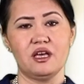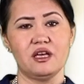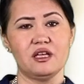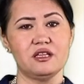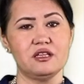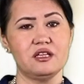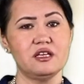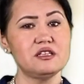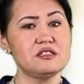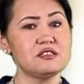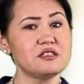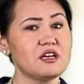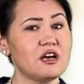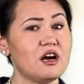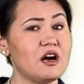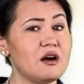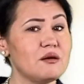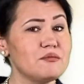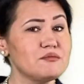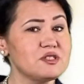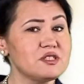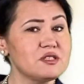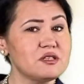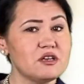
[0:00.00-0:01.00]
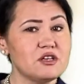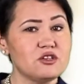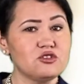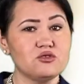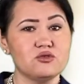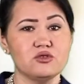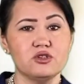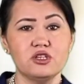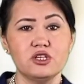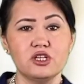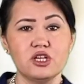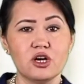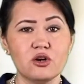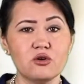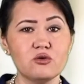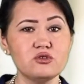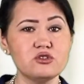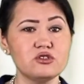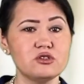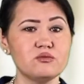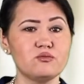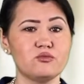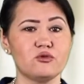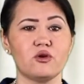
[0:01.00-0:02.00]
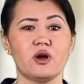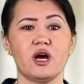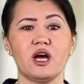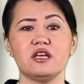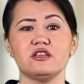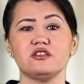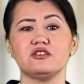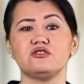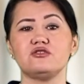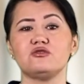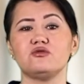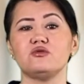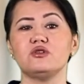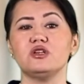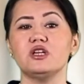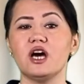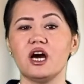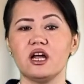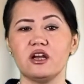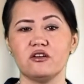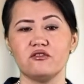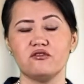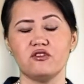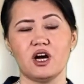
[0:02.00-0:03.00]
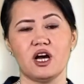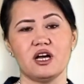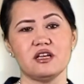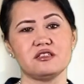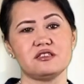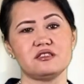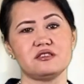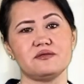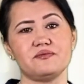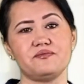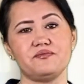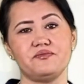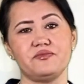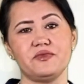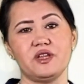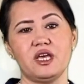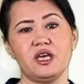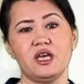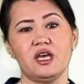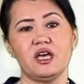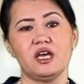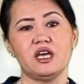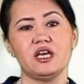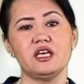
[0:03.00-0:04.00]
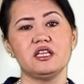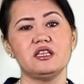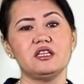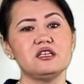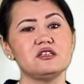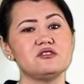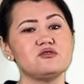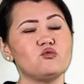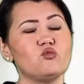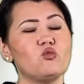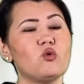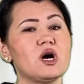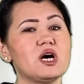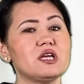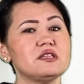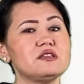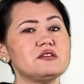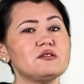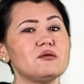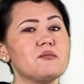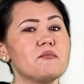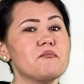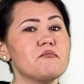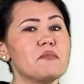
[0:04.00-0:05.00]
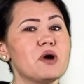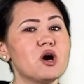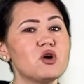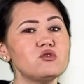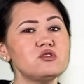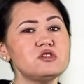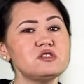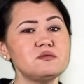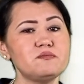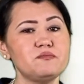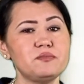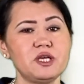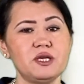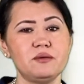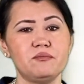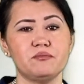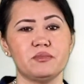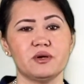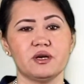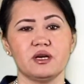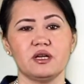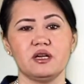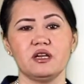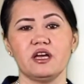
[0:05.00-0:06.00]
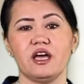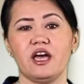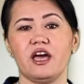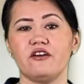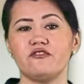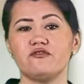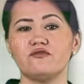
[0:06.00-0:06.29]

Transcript: This comes to no surprise to none of us. It is what most people have